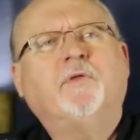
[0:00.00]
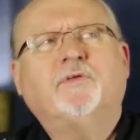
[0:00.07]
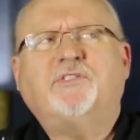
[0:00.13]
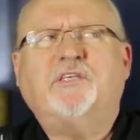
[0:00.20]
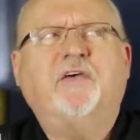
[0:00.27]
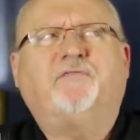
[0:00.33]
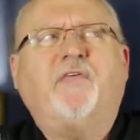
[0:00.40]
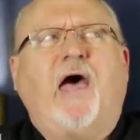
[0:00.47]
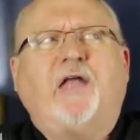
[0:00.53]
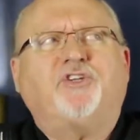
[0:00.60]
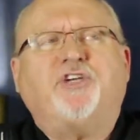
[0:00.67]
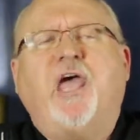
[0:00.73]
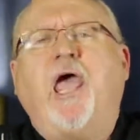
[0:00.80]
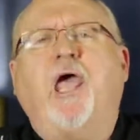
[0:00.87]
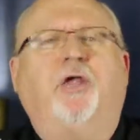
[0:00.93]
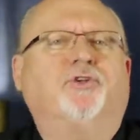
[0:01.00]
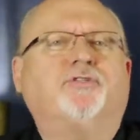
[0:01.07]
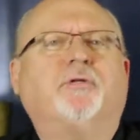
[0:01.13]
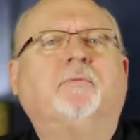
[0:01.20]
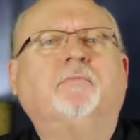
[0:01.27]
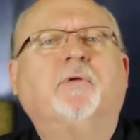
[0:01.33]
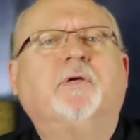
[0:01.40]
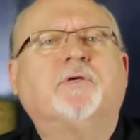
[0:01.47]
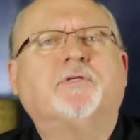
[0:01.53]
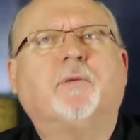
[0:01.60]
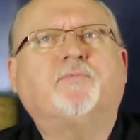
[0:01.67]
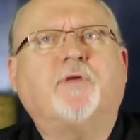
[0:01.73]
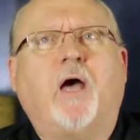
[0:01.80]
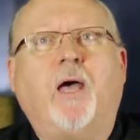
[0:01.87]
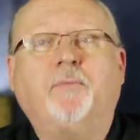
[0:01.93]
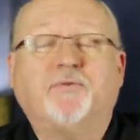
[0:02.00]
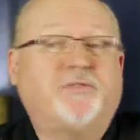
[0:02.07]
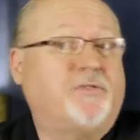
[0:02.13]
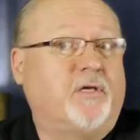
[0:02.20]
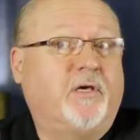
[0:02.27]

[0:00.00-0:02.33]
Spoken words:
See if that changed. Sometimes